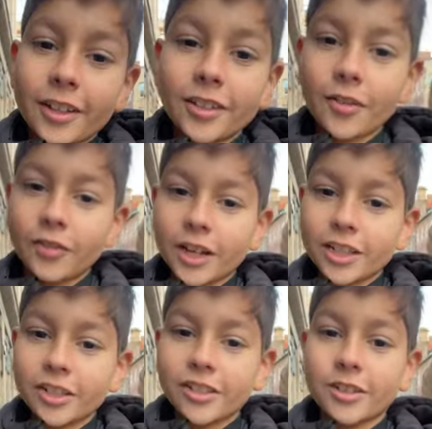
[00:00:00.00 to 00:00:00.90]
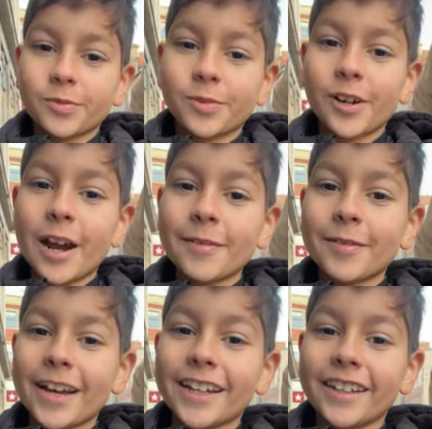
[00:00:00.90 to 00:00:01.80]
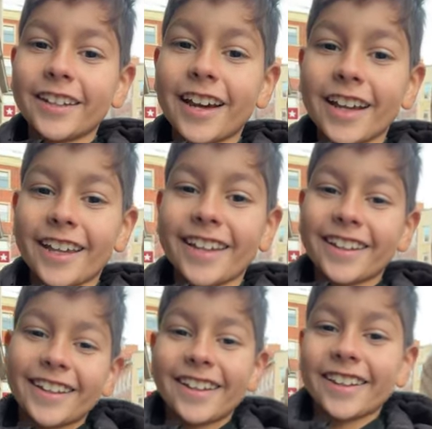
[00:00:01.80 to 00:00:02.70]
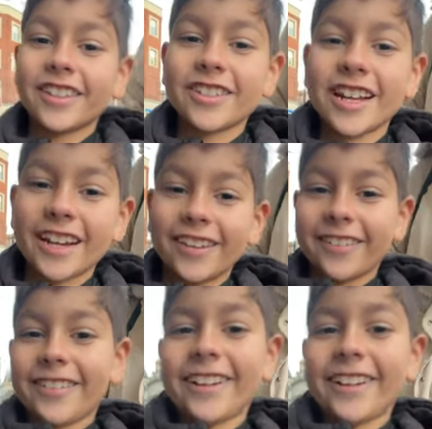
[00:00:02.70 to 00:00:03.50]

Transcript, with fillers: Don't forget to subscribe and like the channel.